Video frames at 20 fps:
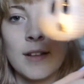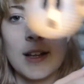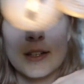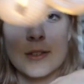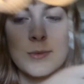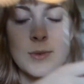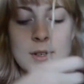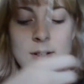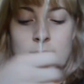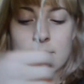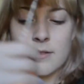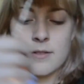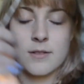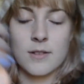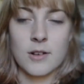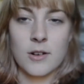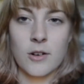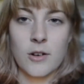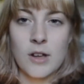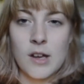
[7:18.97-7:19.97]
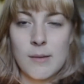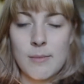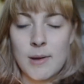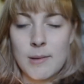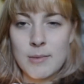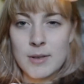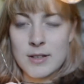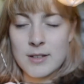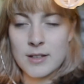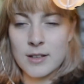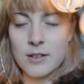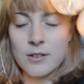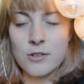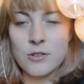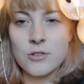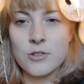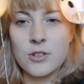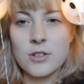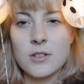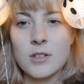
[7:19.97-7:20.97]
That's what the girl I babysit,
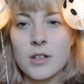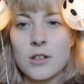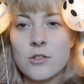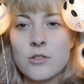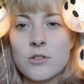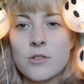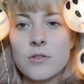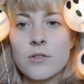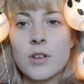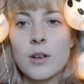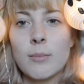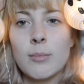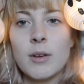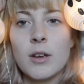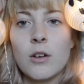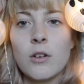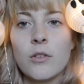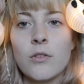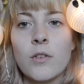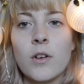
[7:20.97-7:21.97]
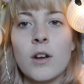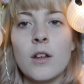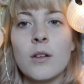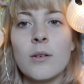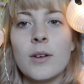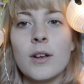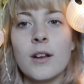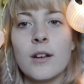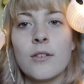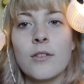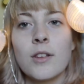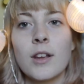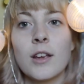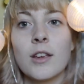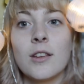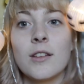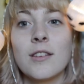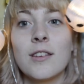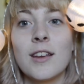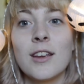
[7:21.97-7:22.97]
she said. She was like, be a ghost for Halloween. I was
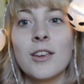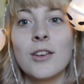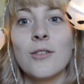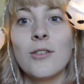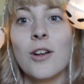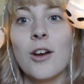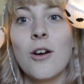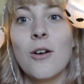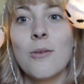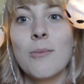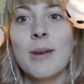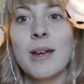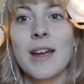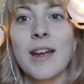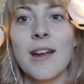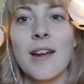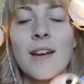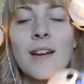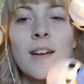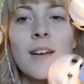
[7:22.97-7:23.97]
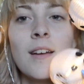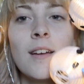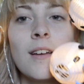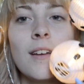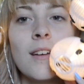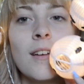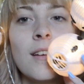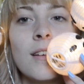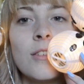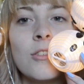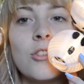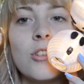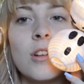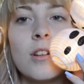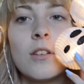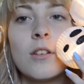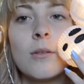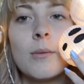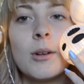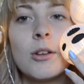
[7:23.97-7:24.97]
like, it's like, you know me. She
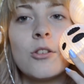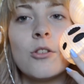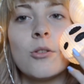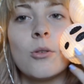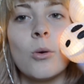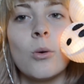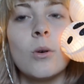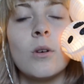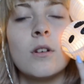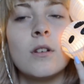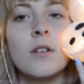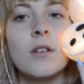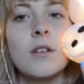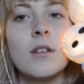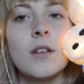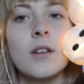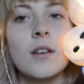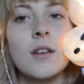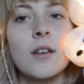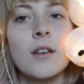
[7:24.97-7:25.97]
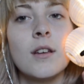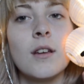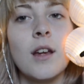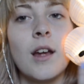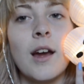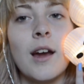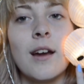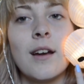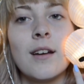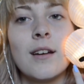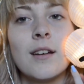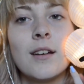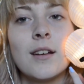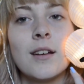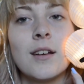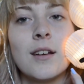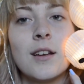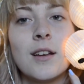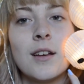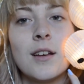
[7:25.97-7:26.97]
does know me, she's cool. Yeah.
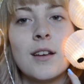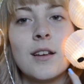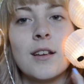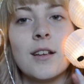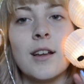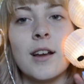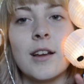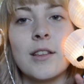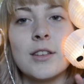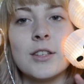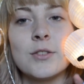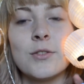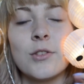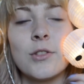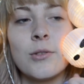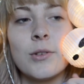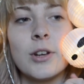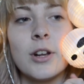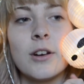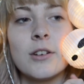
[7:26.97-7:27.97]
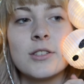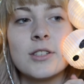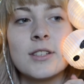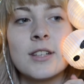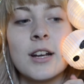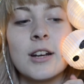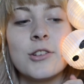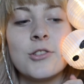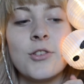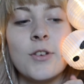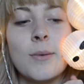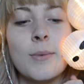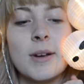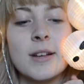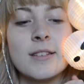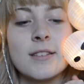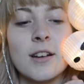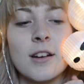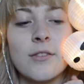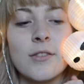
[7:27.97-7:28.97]
I got these for $3. That's how I treat
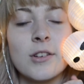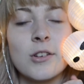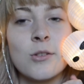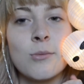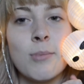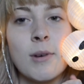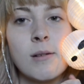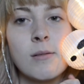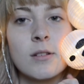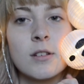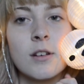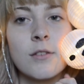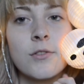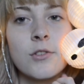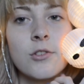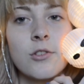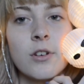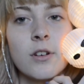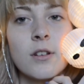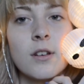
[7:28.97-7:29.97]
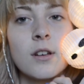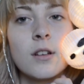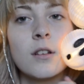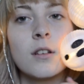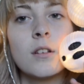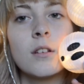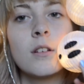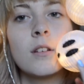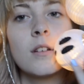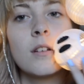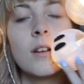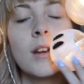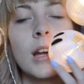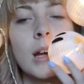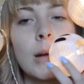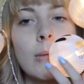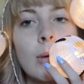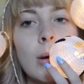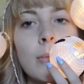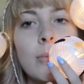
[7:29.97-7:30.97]
myself. I just buy myself a string of lights,
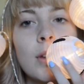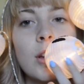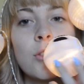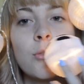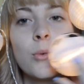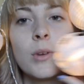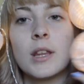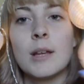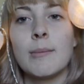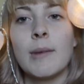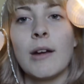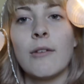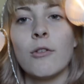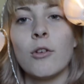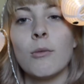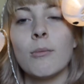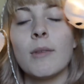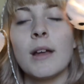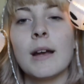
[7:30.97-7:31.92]
hang them up. That's really my room.